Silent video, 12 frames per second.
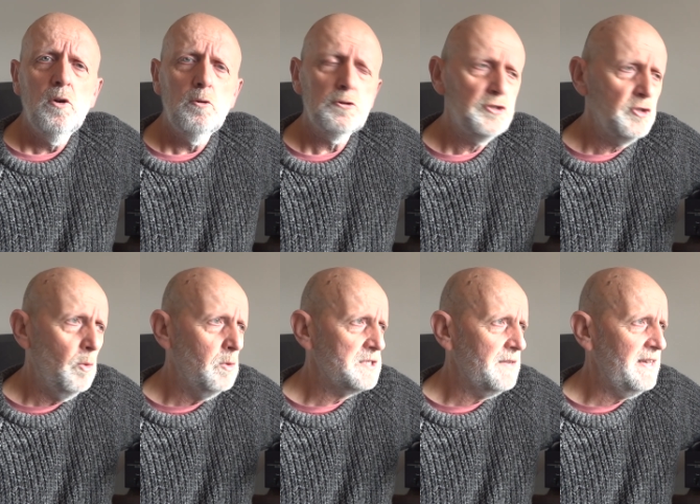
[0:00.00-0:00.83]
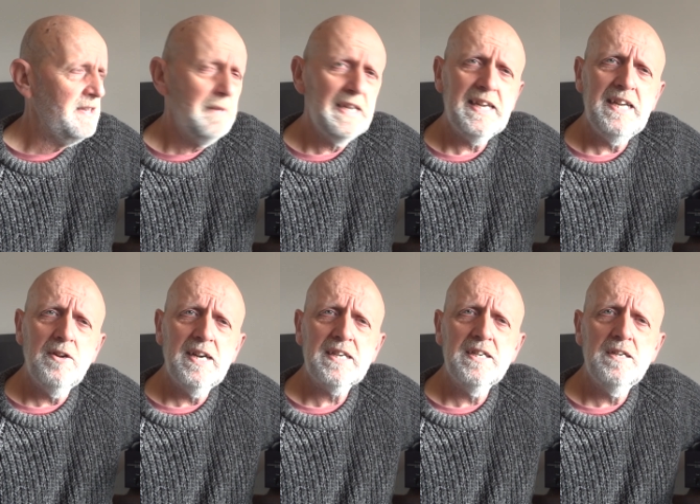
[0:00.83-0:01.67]
or short or something you may get
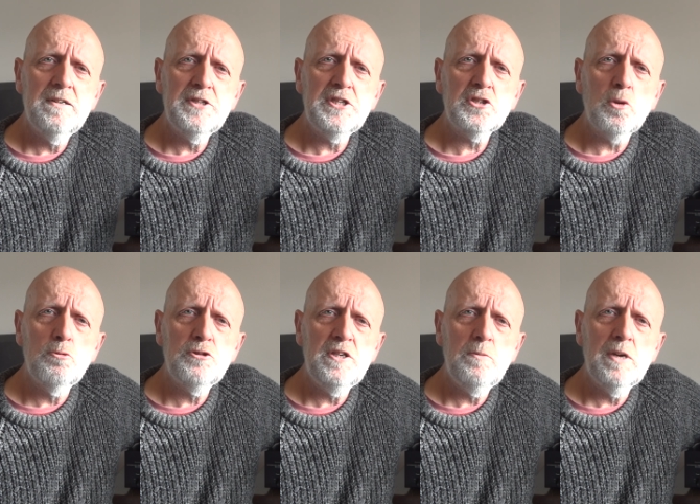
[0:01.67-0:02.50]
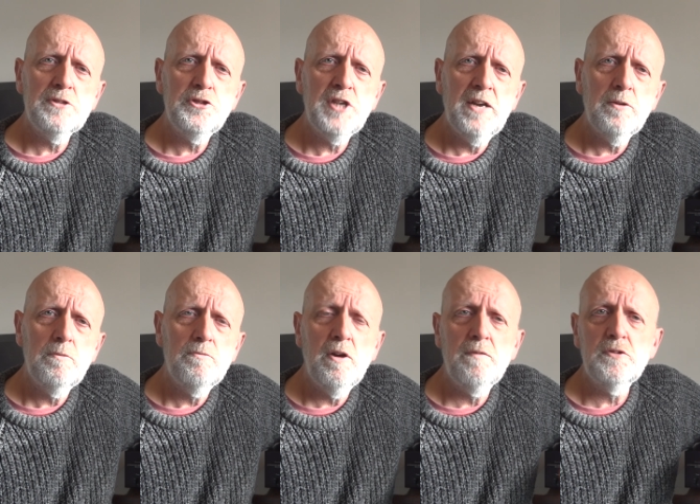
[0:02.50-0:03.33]
like a, a distortion in one channel
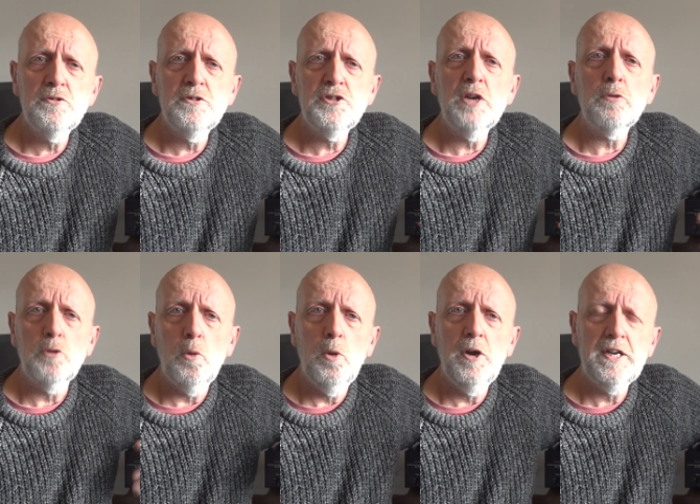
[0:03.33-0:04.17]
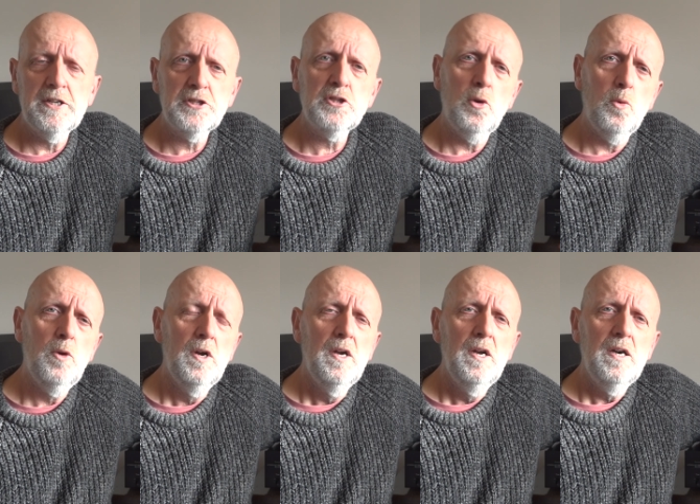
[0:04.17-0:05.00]
rather than the channel not working at all
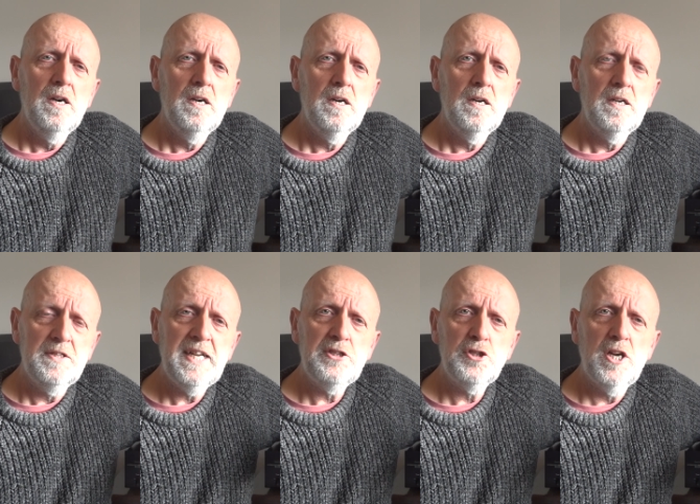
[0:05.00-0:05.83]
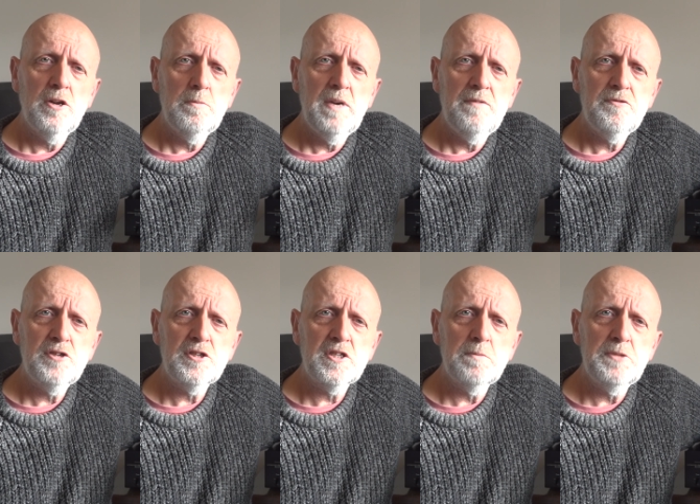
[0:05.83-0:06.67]
uh, a dead channel you may have
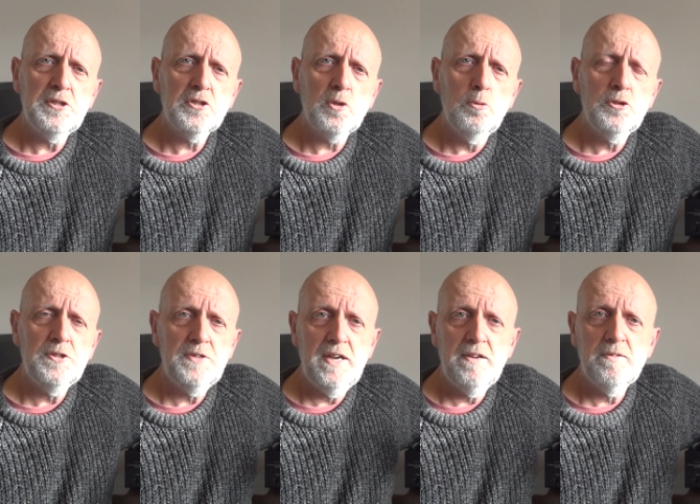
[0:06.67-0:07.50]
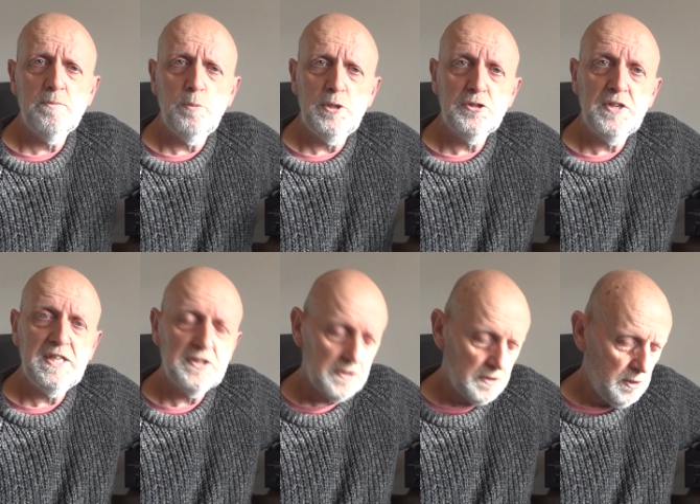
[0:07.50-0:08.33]
just some distortion there which
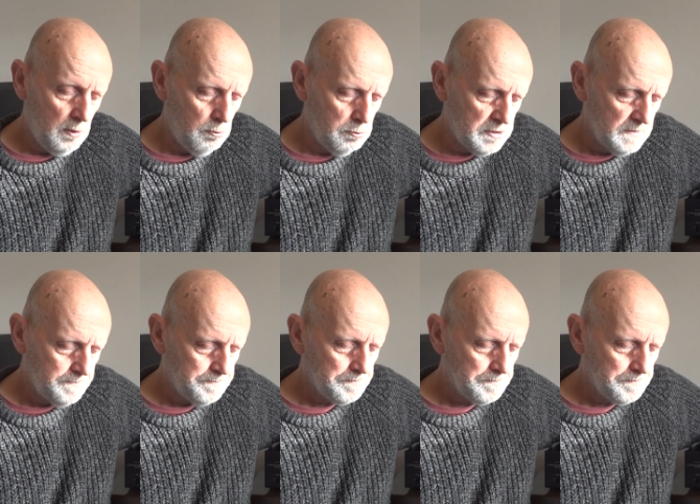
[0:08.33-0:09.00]
these can cause